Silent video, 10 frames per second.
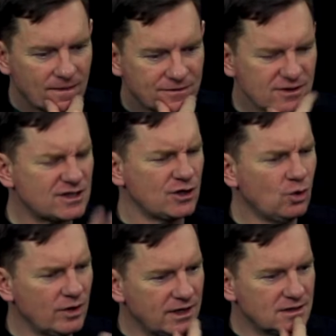Does the
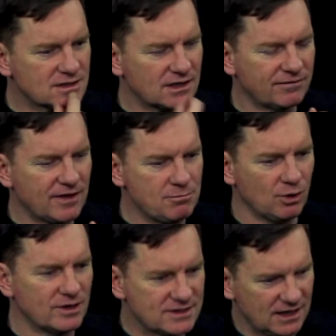audience, if they
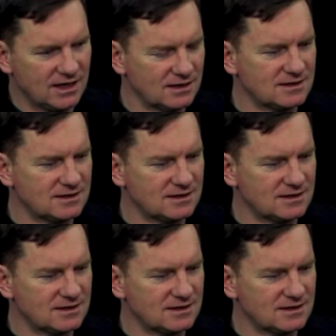bought a ticket,